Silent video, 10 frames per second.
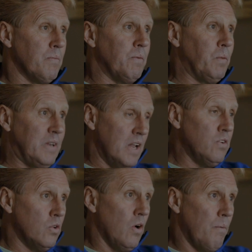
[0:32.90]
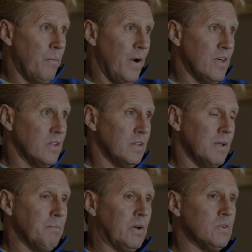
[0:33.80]
we didn't do the operation
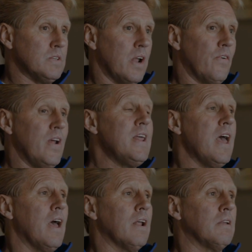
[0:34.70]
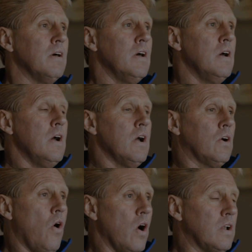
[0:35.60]
then, because I'd already had
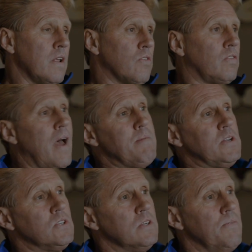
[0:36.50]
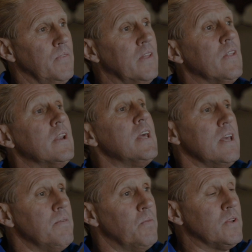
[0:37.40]
cartilage damage in the knee,
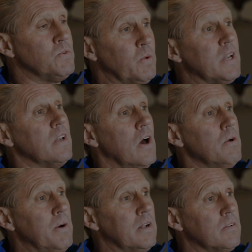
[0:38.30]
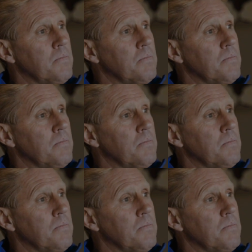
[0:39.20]
which we didn't know about.